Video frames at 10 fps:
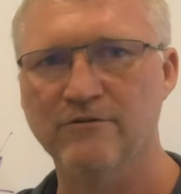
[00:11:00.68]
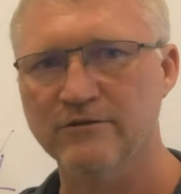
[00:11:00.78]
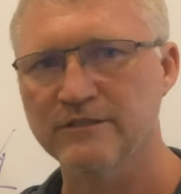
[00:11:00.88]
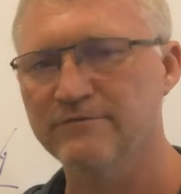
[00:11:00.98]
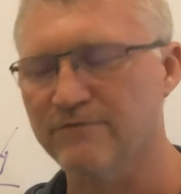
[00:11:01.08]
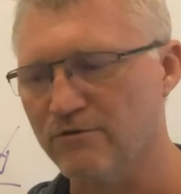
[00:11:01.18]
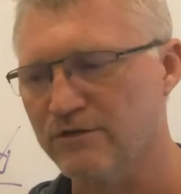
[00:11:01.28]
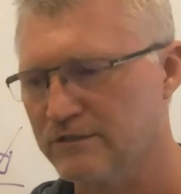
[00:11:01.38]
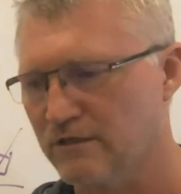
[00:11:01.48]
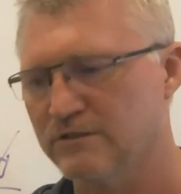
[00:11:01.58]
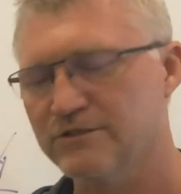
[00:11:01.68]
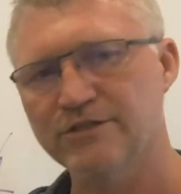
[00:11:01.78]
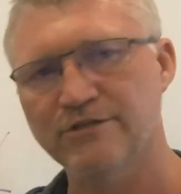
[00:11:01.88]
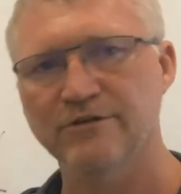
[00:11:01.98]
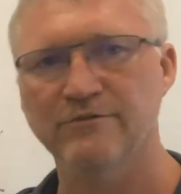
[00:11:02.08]
currently focused on
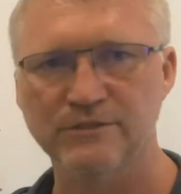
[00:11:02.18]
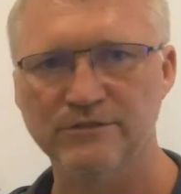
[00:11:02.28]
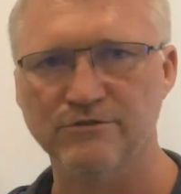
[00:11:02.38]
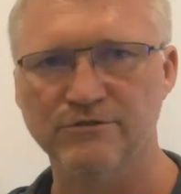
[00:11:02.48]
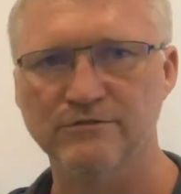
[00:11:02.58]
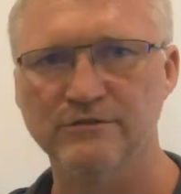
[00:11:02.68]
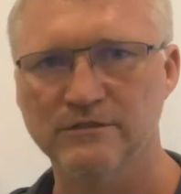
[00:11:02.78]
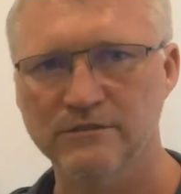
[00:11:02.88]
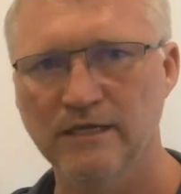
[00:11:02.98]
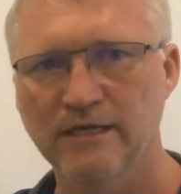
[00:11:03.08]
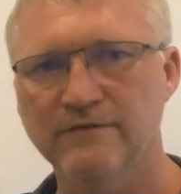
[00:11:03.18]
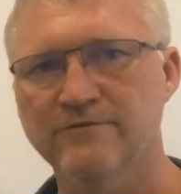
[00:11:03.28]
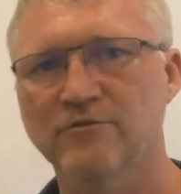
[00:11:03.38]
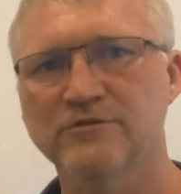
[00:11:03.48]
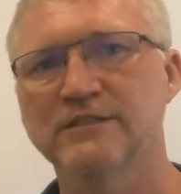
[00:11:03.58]
security researchers and
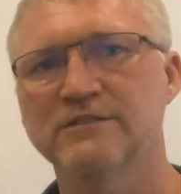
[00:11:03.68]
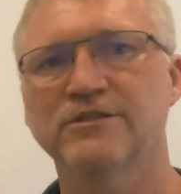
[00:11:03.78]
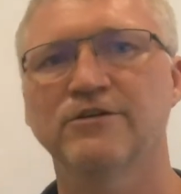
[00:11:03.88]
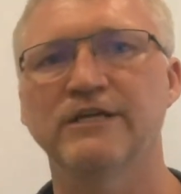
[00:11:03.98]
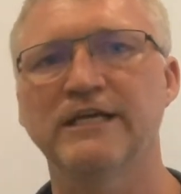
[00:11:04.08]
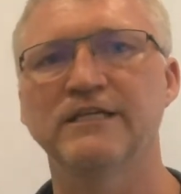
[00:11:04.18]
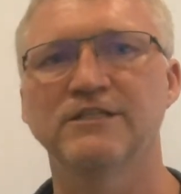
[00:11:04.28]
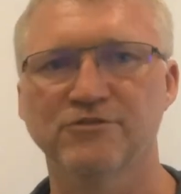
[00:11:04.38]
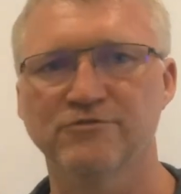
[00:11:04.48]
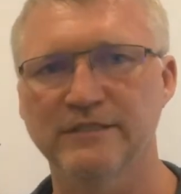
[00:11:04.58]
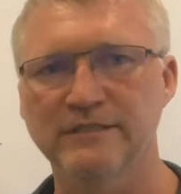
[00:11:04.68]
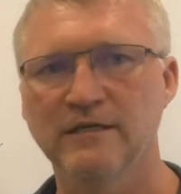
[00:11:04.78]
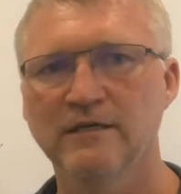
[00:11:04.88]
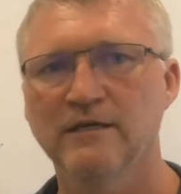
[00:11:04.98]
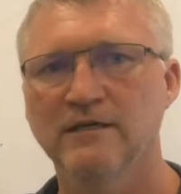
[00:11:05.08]
folks in the security industry
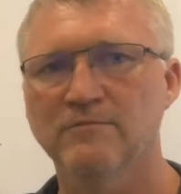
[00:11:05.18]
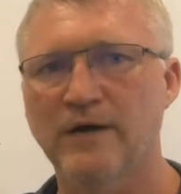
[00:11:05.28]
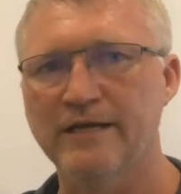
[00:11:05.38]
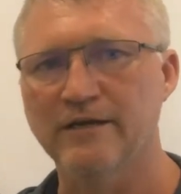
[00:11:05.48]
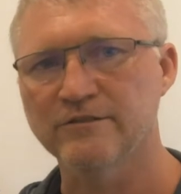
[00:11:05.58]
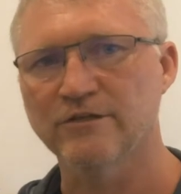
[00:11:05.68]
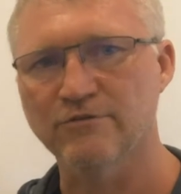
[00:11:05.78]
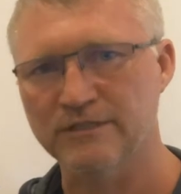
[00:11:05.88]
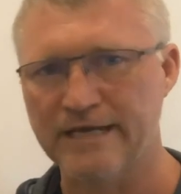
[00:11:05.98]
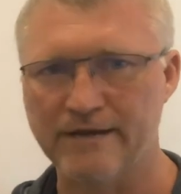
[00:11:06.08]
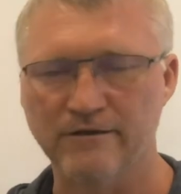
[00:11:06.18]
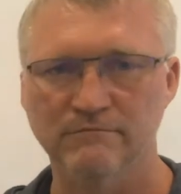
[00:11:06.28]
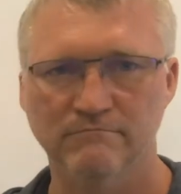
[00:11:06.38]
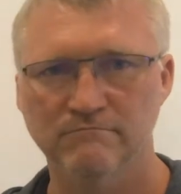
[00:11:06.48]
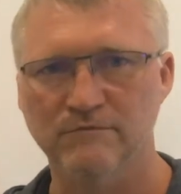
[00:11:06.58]
by an unknown attacker.
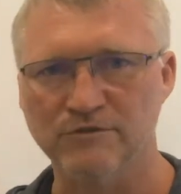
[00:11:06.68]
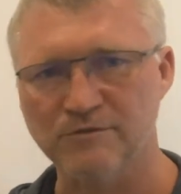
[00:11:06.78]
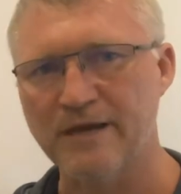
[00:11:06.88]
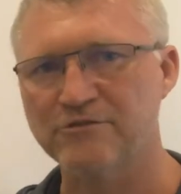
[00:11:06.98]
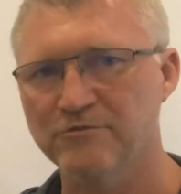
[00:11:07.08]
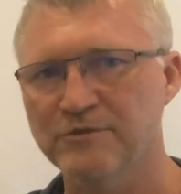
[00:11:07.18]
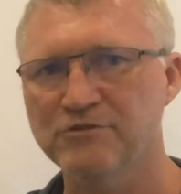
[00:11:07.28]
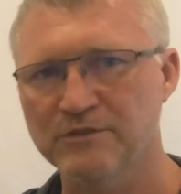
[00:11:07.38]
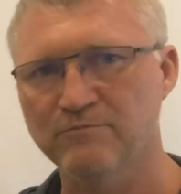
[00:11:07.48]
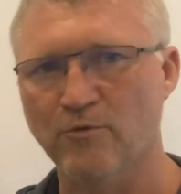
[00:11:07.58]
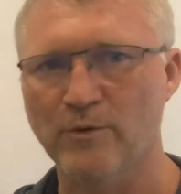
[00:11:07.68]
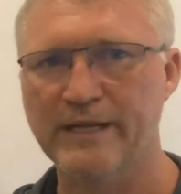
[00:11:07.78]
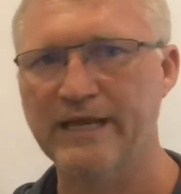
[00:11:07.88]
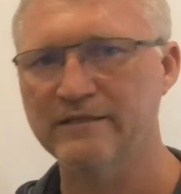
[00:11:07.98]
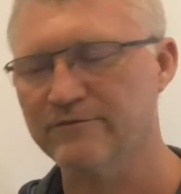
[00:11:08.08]
There's some attribution
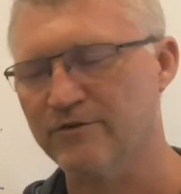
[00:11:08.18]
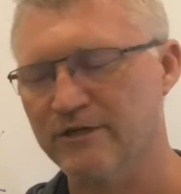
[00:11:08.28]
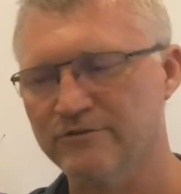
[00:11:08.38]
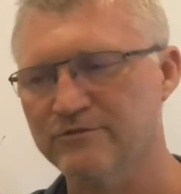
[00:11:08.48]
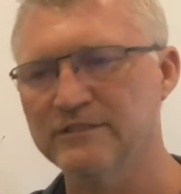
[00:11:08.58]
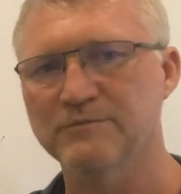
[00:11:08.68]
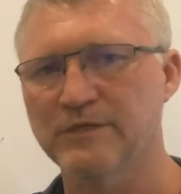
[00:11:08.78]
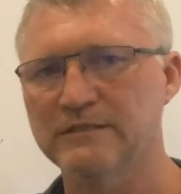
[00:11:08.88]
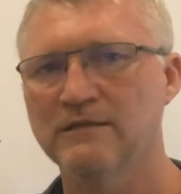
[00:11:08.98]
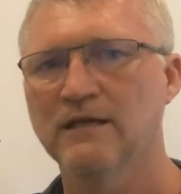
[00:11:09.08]
pointing at different countries, but